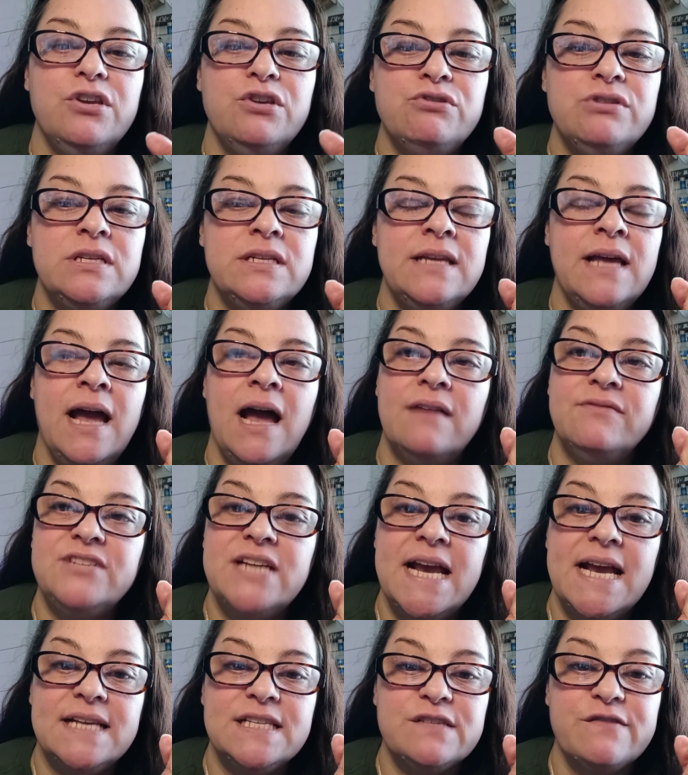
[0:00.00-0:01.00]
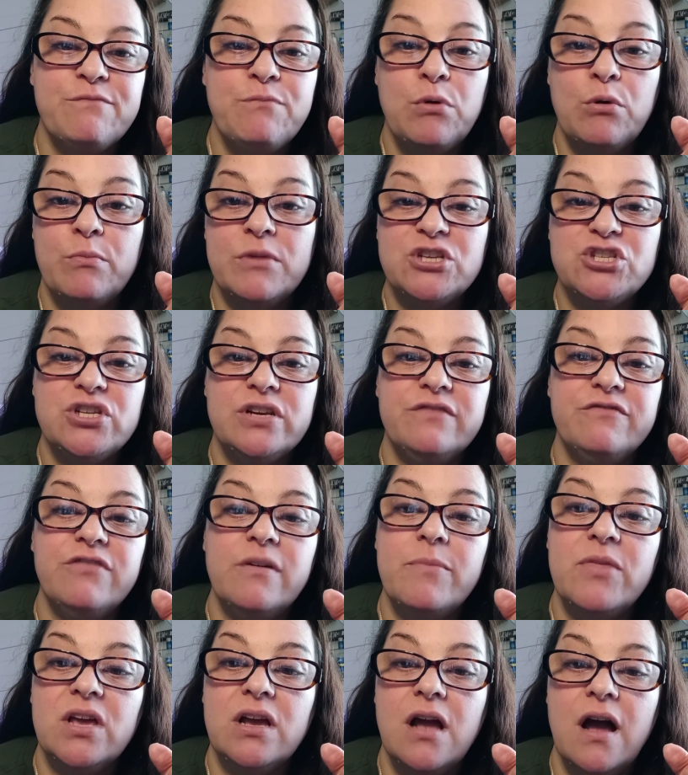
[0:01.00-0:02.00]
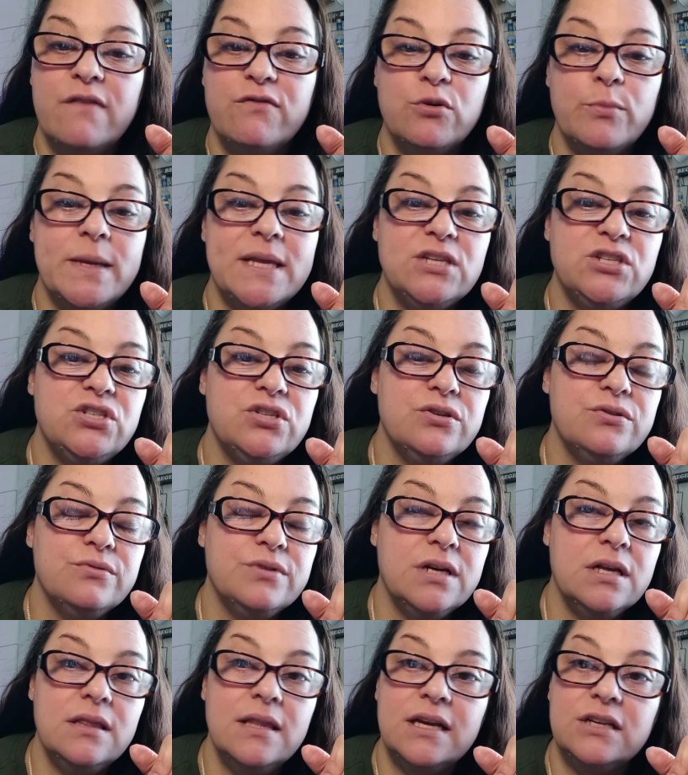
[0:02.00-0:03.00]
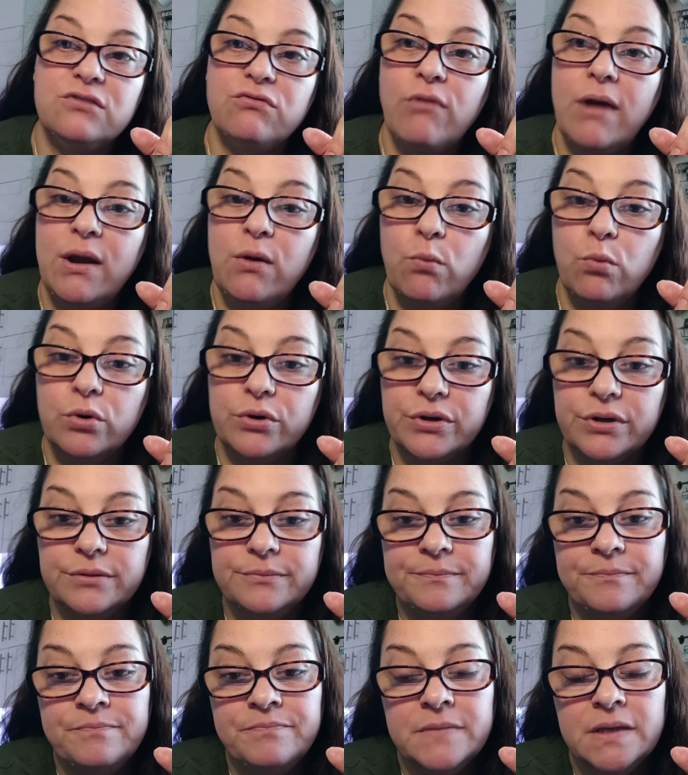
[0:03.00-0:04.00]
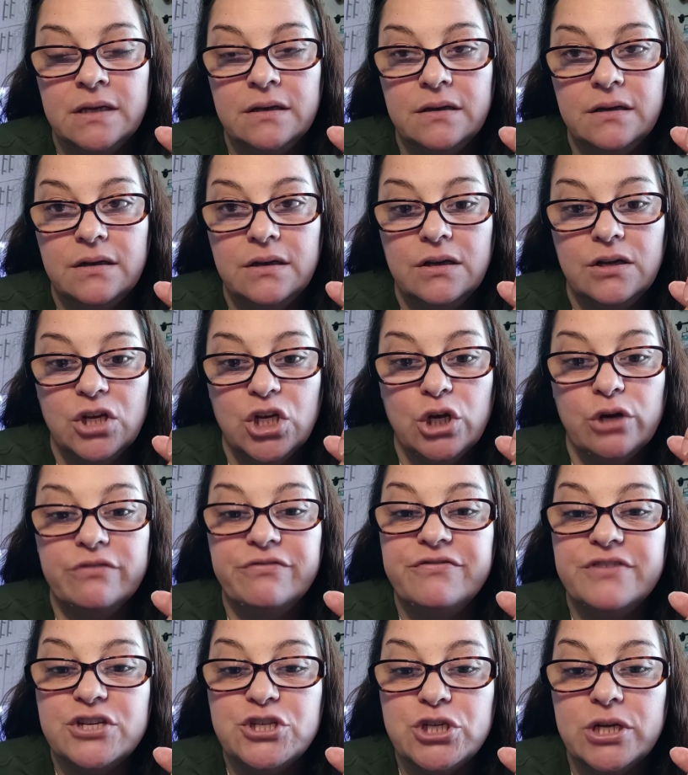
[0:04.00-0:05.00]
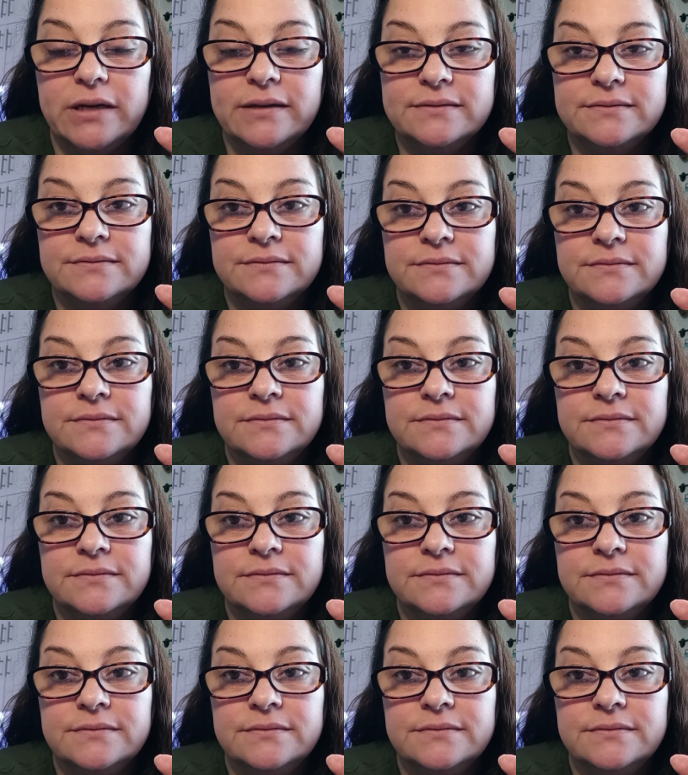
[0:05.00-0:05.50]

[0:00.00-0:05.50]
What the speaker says: you didn't have to ask permission from the government to collect rainwater, go fishing,